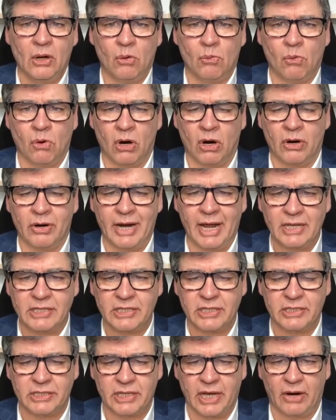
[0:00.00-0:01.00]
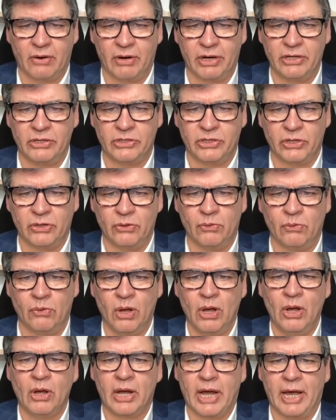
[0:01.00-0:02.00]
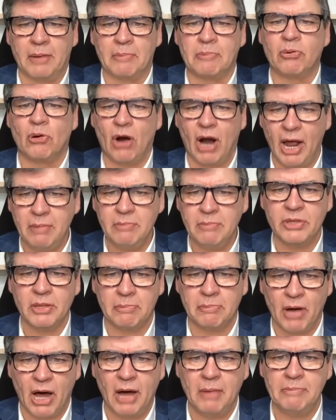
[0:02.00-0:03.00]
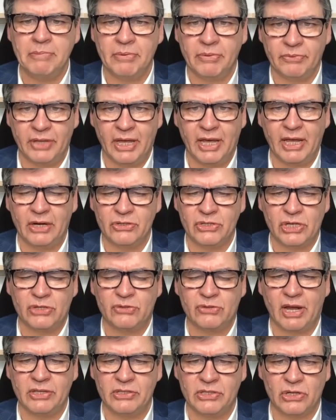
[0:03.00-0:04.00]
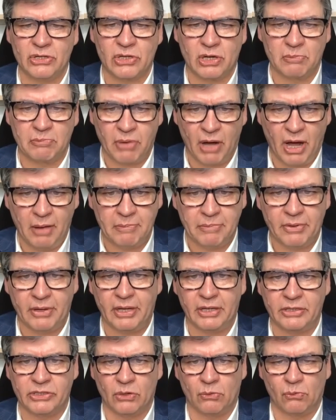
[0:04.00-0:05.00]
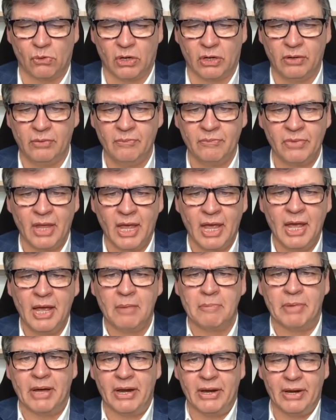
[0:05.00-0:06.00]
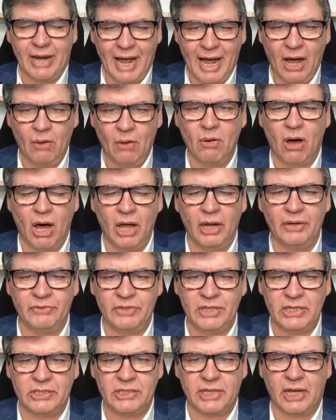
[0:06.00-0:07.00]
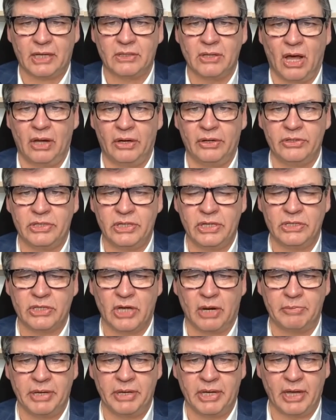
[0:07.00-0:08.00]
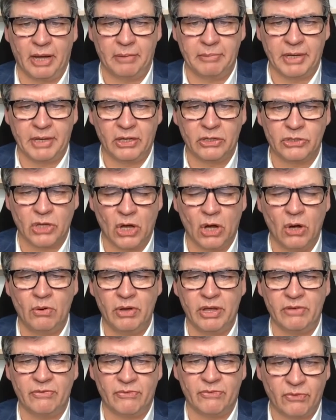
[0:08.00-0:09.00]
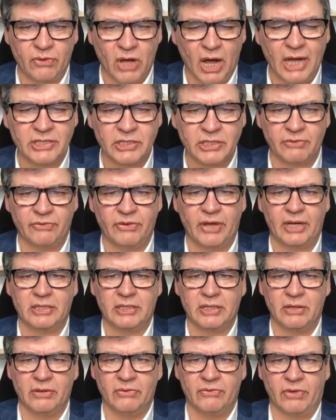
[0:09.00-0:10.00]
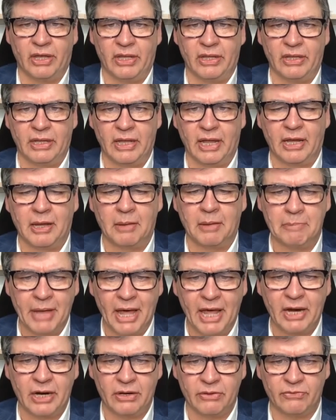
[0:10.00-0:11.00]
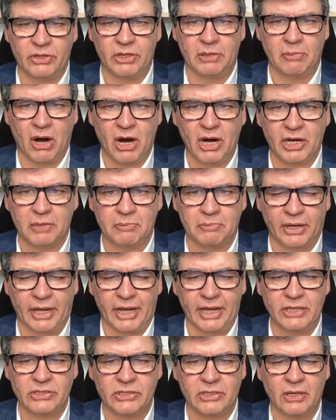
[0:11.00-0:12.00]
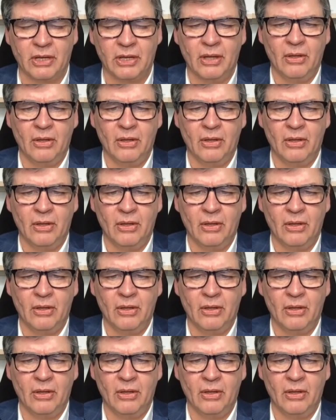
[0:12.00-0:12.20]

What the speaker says: were necessary to kind of prime the pump, the energy transition pump, as it were. But now all of these technologies are becoming so cost-effective and competitive in the marketplace